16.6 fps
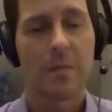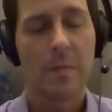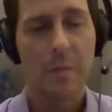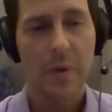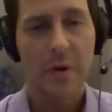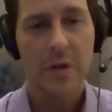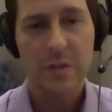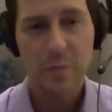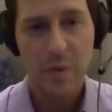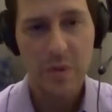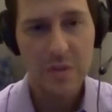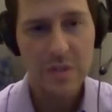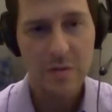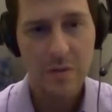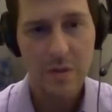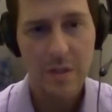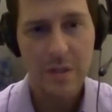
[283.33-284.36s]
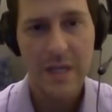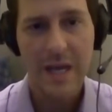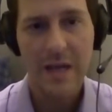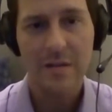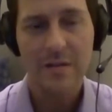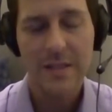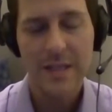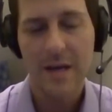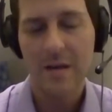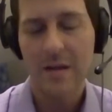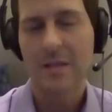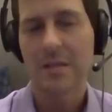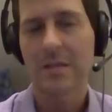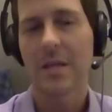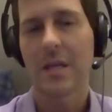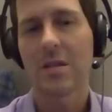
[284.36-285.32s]
Bookstore downtown on
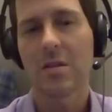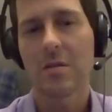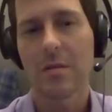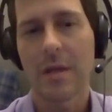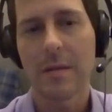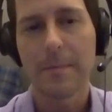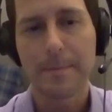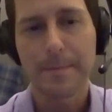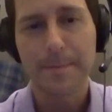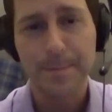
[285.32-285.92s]
State Street.